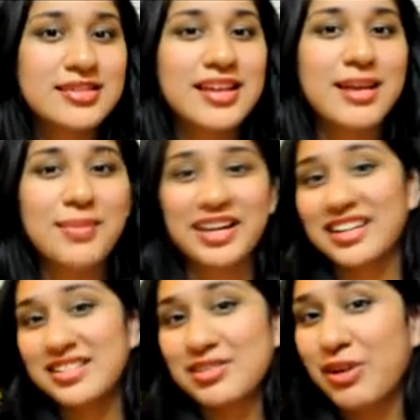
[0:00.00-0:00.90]
and I'm not
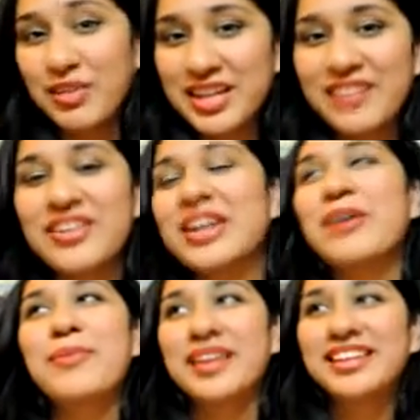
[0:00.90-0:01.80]
going to do the whole thing for
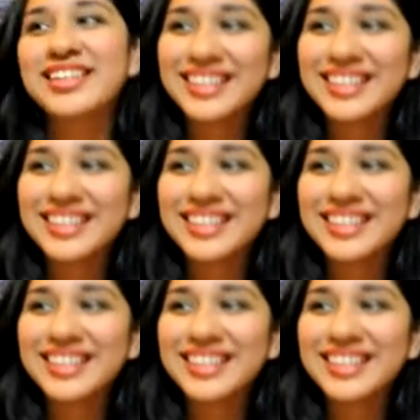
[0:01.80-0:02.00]
you, but